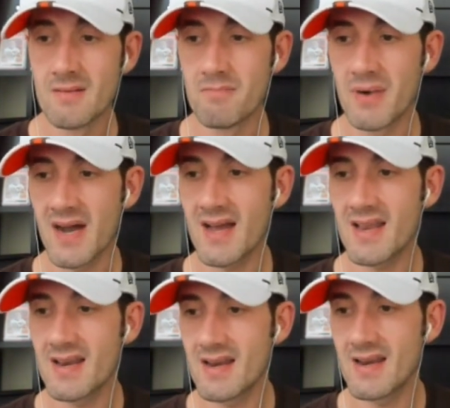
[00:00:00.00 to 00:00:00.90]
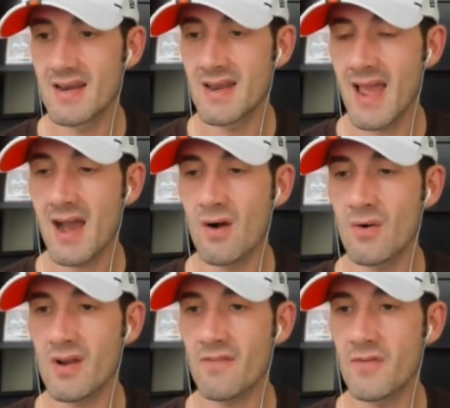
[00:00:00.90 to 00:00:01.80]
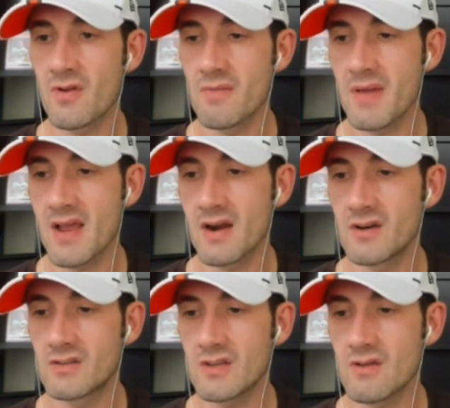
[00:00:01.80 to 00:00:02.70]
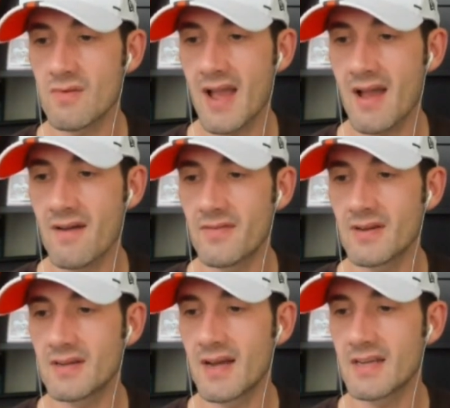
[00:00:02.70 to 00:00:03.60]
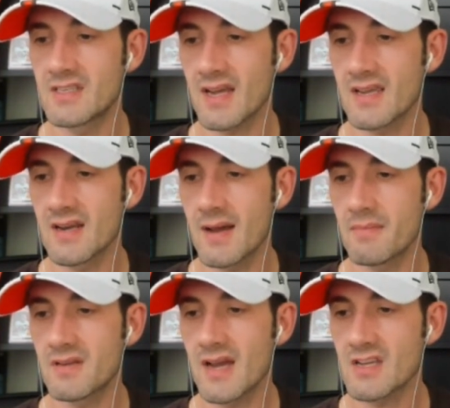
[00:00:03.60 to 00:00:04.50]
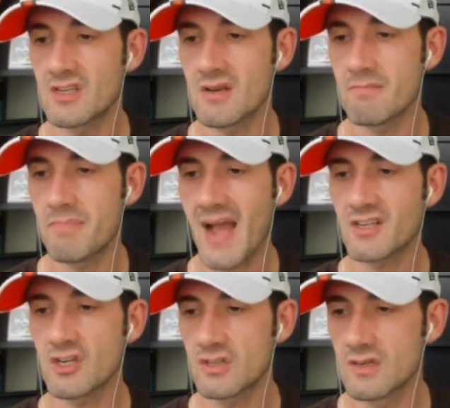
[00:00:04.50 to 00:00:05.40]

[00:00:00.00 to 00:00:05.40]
But now if you're the Bears, you have second up Tyson Bagent